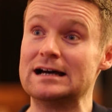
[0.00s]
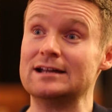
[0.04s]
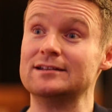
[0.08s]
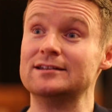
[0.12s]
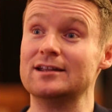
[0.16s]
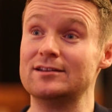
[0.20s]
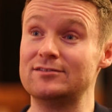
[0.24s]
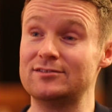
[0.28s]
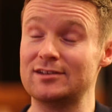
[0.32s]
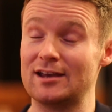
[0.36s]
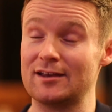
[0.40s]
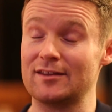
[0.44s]

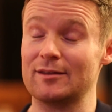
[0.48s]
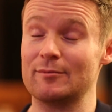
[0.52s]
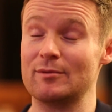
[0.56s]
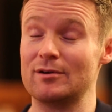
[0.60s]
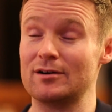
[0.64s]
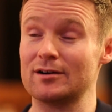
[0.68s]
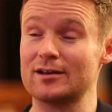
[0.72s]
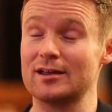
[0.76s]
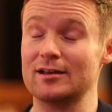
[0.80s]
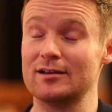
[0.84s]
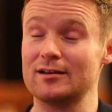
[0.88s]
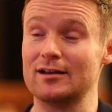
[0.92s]
Did check the
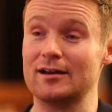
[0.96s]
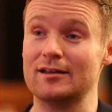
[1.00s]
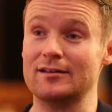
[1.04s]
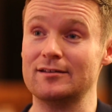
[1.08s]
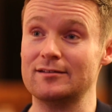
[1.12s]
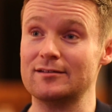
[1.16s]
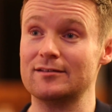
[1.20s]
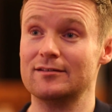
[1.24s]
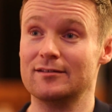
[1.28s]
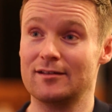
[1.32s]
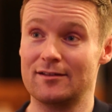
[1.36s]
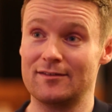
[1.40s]
market,
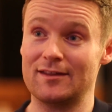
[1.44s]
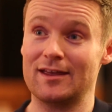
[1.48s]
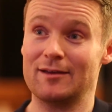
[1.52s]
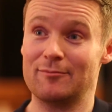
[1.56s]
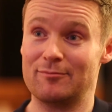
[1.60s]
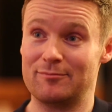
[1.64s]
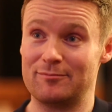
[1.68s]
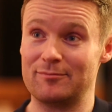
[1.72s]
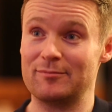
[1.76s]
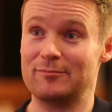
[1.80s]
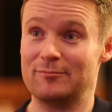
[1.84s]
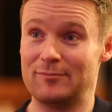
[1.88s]
and they
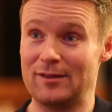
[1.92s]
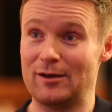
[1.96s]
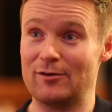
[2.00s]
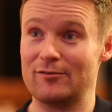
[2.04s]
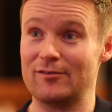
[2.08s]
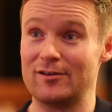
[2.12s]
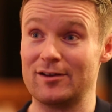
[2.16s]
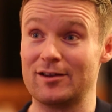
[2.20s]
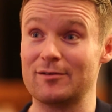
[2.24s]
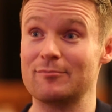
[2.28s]
were very